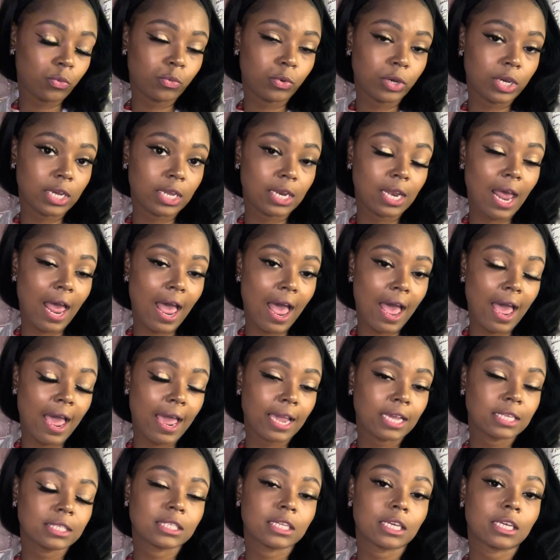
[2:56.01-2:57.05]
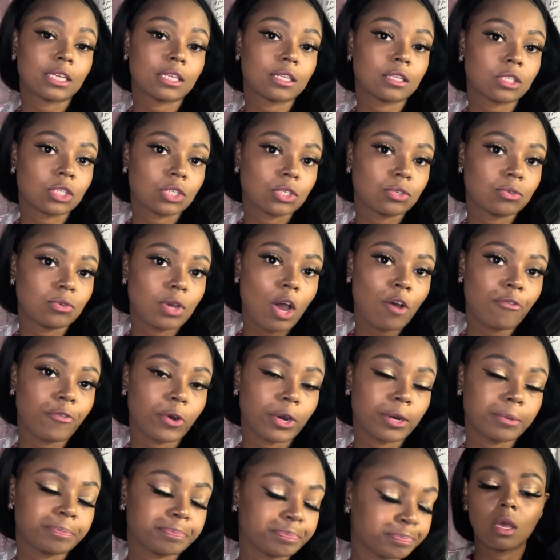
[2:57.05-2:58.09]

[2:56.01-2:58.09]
what I tend to go for.